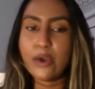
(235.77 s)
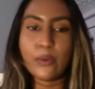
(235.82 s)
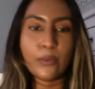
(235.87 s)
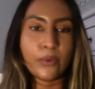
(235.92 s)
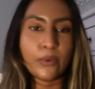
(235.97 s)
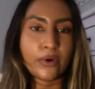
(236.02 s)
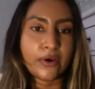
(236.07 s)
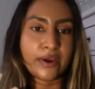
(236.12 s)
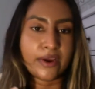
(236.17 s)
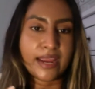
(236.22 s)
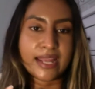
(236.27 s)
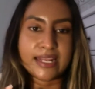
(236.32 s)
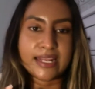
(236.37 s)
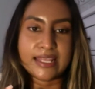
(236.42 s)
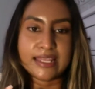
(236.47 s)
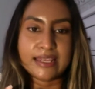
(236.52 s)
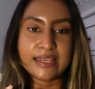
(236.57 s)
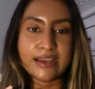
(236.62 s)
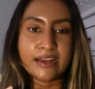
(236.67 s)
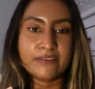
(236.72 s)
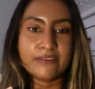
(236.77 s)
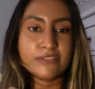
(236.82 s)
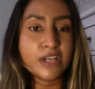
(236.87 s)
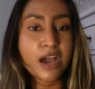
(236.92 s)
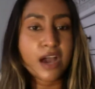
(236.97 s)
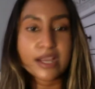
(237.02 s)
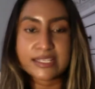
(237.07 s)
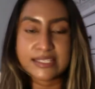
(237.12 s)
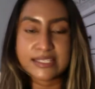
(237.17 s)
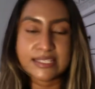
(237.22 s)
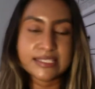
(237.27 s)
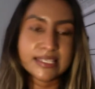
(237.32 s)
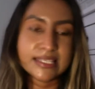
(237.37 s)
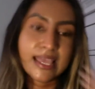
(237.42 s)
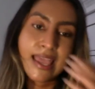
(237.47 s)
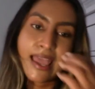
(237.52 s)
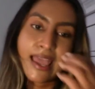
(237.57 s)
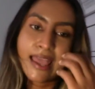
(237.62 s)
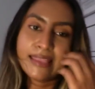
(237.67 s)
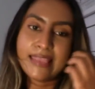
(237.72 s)
or any kind of toxins
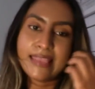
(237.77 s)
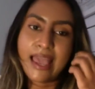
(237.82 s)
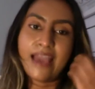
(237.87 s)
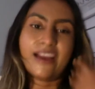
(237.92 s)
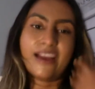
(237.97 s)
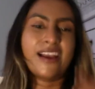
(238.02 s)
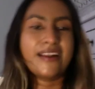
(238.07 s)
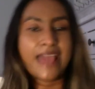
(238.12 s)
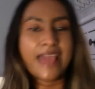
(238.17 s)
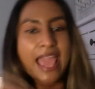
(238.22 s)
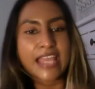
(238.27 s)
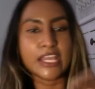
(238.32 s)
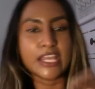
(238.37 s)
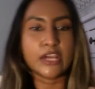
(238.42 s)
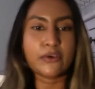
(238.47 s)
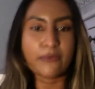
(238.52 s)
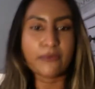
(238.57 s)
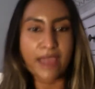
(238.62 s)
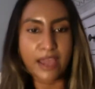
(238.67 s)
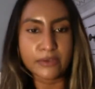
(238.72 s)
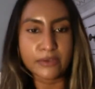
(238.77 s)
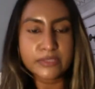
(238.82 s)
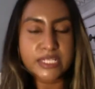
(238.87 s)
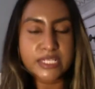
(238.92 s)
that are kind of hanging around.